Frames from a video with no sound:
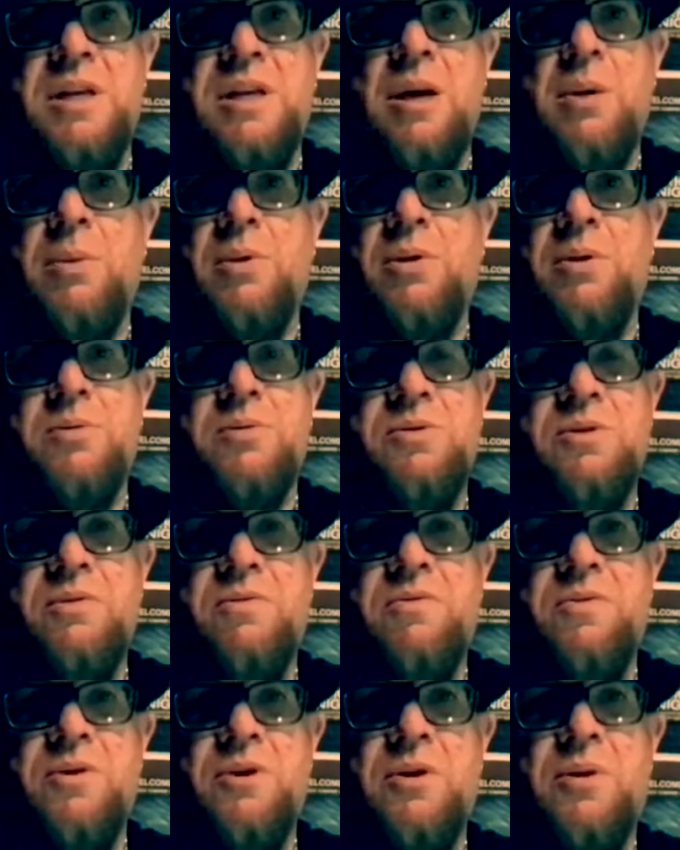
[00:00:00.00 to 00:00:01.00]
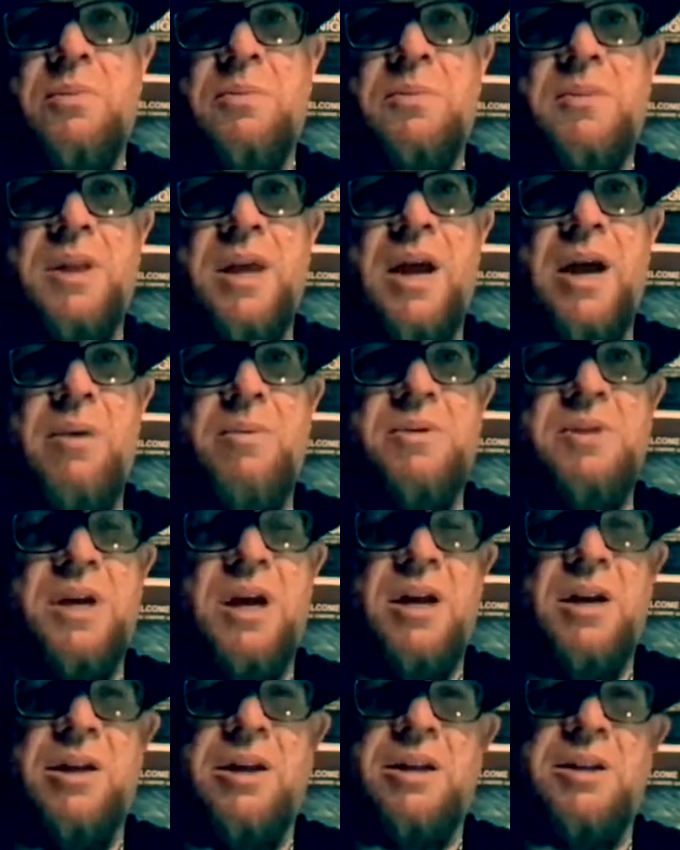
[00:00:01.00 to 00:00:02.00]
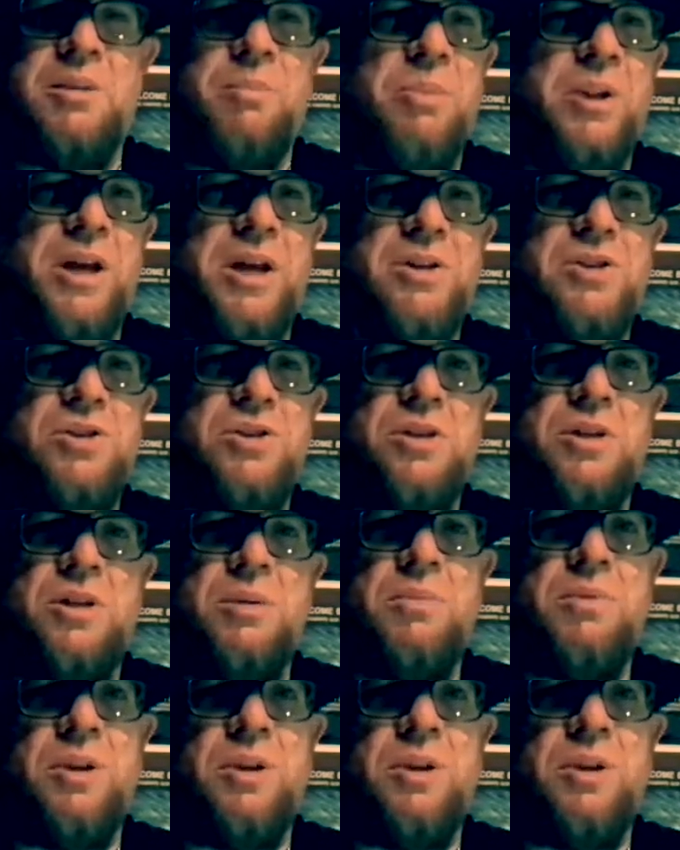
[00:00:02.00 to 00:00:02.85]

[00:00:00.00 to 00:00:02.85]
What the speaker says: Nightmare on Elm Street film that was kind of like the black sheep.